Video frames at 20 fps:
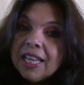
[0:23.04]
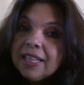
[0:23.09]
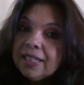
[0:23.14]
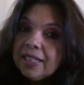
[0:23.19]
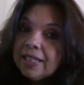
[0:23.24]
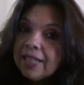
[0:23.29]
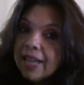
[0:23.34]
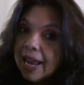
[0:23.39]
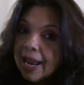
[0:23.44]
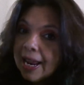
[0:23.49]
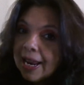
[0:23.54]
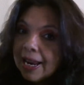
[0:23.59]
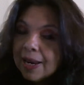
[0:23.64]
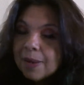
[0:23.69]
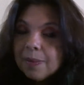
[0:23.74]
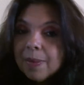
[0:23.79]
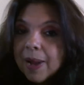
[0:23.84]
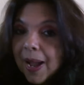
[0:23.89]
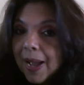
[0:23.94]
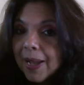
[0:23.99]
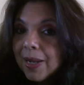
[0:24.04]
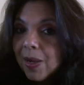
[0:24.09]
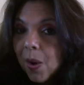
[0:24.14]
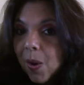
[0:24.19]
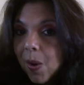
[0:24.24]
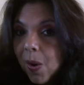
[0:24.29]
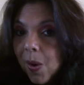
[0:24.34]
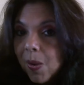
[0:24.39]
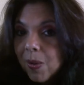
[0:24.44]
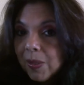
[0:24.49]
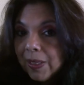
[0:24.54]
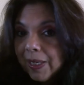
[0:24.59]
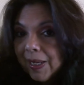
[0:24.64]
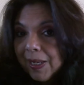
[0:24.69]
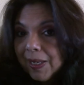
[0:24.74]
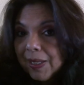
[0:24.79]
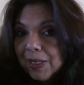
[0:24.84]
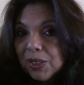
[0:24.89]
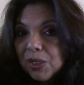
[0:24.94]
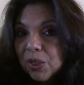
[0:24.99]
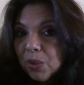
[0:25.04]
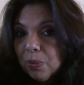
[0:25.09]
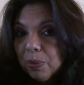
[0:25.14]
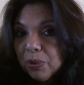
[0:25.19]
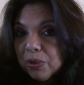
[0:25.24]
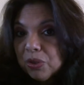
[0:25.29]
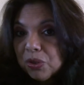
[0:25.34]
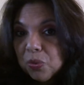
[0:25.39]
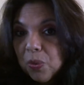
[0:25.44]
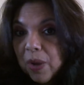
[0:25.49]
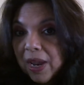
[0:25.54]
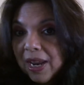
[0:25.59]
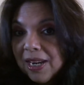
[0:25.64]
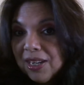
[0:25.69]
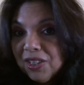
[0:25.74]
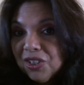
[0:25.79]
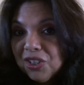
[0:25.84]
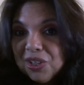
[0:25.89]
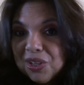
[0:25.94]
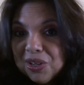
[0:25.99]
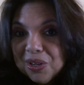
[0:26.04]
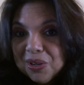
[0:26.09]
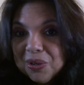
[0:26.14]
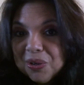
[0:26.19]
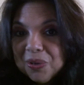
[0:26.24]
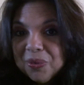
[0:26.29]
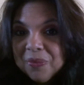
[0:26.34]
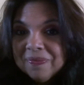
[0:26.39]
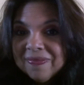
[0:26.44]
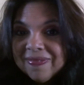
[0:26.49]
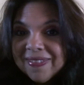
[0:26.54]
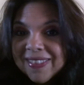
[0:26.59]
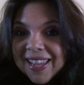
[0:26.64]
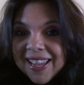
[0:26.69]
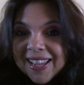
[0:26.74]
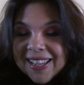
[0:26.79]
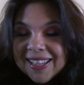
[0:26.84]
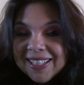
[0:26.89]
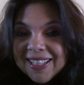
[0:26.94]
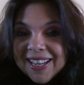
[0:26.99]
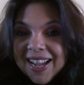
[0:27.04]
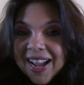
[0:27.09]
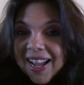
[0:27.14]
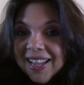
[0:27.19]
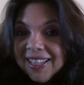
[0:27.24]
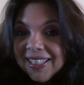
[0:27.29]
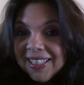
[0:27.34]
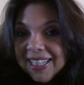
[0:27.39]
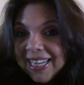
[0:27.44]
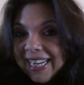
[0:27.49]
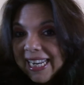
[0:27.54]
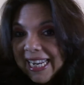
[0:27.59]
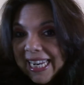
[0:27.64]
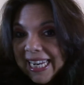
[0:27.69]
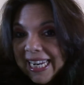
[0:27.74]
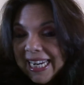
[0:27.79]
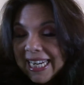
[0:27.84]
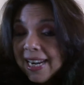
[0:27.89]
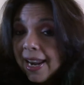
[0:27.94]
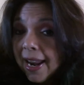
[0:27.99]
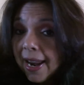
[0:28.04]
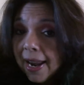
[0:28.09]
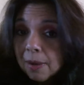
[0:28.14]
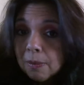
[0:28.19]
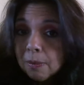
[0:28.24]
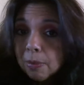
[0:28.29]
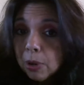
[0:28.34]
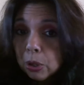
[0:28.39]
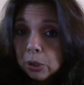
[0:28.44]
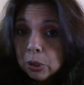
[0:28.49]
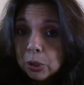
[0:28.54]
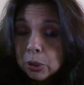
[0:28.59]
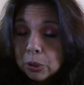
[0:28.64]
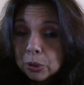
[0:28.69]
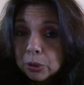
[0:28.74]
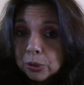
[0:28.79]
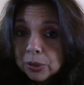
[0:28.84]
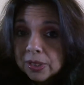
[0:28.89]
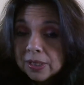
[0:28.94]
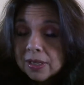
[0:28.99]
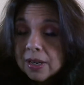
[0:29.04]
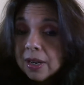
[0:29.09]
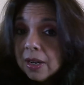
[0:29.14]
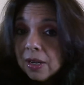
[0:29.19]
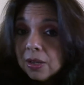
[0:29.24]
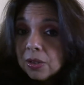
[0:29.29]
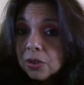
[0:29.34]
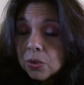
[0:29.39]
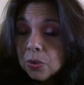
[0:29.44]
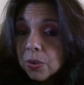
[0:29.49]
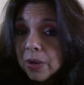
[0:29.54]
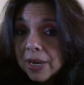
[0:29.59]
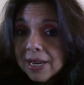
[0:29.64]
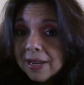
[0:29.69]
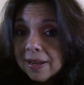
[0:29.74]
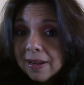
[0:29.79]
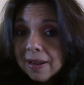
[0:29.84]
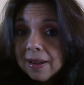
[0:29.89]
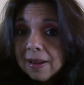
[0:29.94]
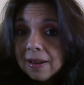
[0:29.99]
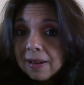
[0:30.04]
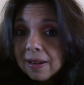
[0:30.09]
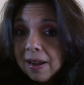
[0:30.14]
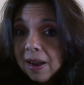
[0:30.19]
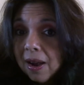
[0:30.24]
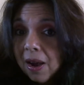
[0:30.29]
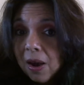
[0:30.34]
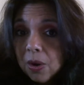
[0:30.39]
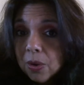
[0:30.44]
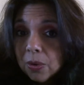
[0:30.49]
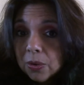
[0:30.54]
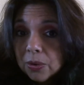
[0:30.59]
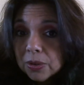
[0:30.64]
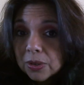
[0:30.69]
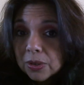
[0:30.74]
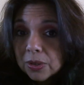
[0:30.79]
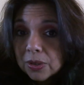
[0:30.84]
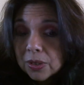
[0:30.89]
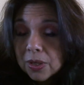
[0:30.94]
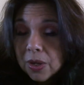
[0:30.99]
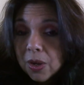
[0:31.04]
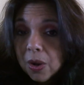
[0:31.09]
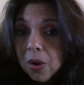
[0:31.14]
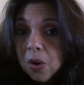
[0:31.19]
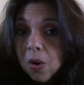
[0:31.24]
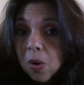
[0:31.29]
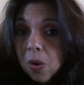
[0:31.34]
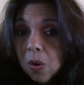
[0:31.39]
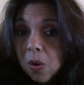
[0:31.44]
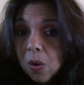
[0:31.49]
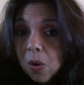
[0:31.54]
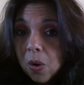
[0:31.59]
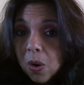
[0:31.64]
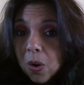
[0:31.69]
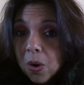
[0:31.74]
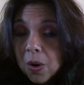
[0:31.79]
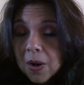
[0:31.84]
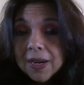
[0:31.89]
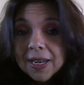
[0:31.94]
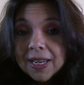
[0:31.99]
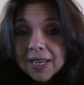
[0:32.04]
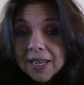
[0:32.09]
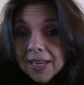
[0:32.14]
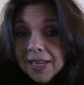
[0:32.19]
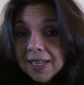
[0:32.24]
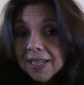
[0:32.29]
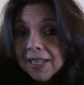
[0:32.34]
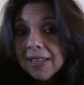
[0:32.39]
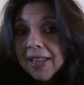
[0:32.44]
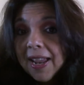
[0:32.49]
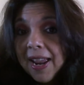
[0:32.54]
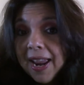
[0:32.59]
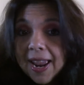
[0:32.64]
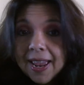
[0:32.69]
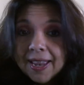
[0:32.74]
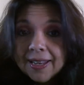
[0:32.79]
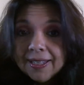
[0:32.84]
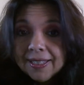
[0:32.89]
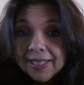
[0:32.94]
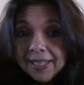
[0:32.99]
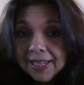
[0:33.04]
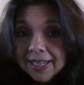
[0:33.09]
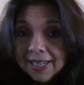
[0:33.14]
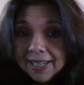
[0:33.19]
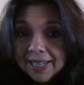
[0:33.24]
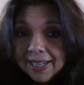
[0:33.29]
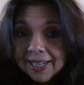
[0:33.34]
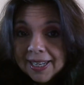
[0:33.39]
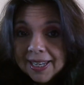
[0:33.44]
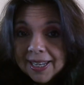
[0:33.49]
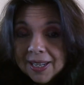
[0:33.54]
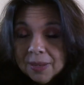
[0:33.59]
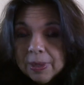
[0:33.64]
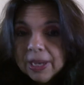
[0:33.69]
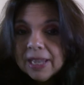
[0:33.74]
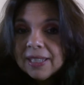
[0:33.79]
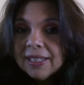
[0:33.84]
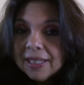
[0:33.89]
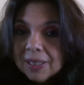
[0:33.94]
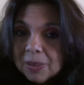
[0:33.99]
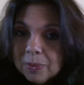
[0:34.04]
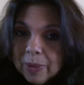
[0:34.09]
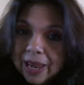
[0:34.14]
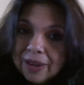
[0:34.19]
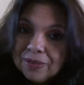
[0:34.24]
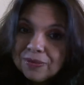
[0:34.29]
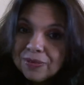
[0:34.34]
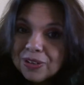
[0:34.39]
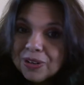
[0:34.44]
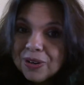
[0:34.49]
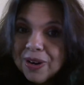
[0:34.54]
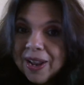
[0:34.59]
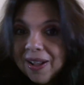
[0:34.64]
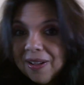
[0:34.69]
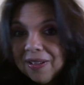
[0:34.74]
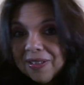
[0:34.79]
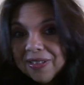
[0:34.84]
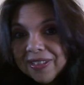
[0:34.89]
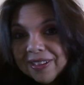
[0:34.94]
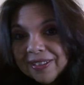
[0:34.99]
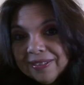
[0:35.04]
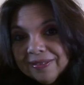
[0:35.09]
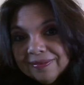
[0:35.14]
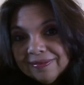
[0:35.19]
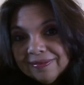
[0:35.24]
today my goal is to persuade you not to eat hamburgers, drink Cokes, or eat candy because it's bad for your health?